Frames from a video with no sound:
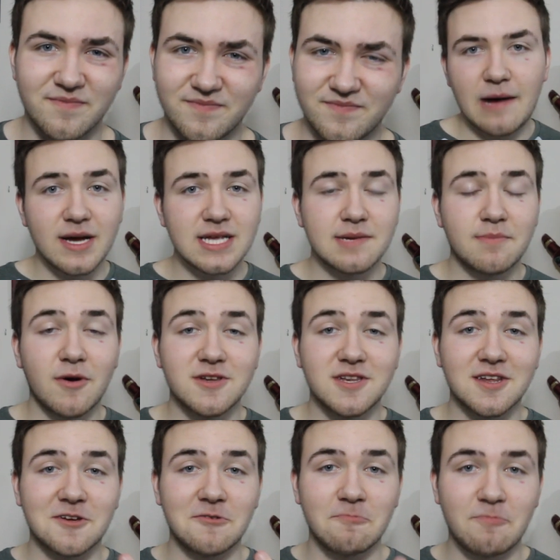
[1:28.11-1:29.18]
How am I supposed to
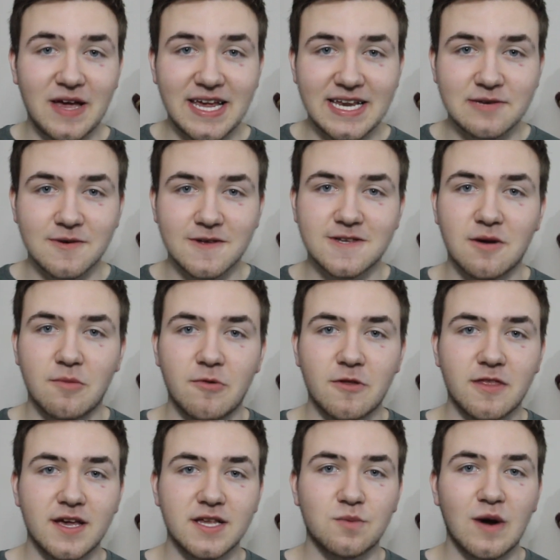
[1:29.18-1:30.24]
compete with someone
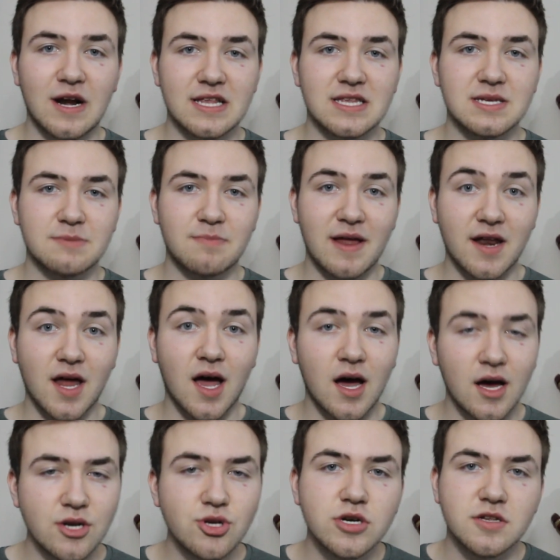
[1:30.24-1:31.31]
that is willing to spend
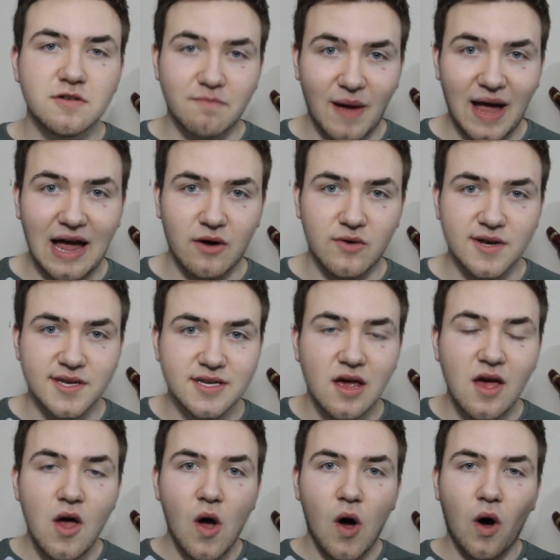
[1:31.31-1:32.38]
hundreds of pounds
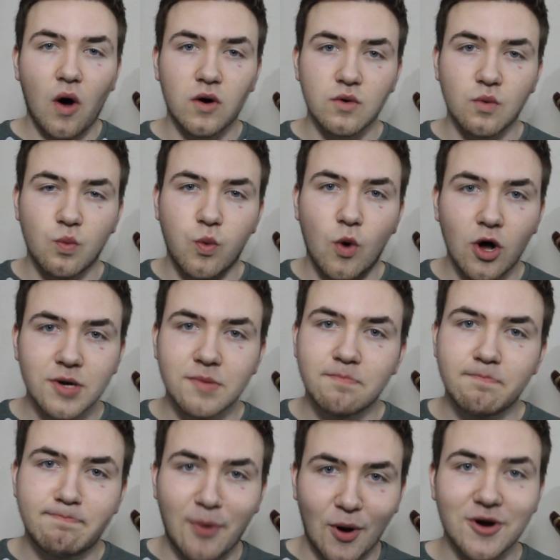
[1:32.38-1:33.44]
on one
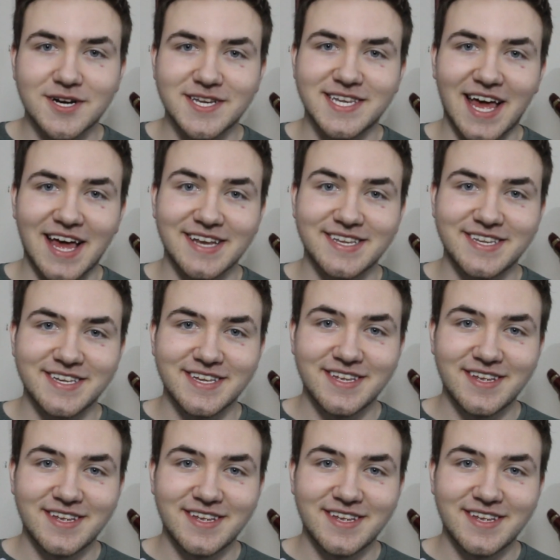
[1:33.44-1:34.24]
box set?